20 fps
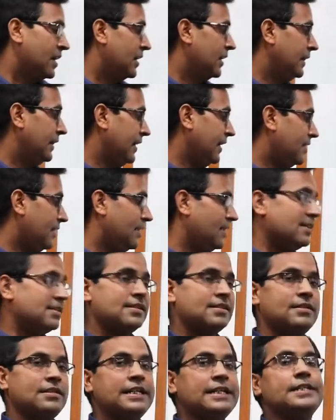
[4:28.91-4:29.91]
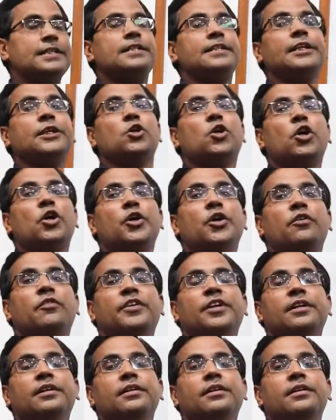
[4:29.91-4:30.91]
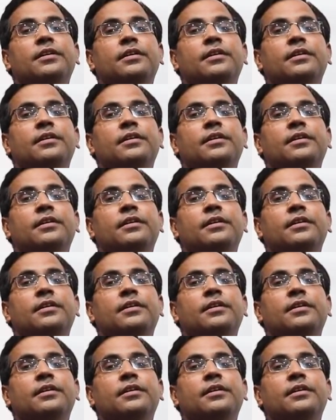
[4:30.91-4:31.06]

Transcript: there is a written record of a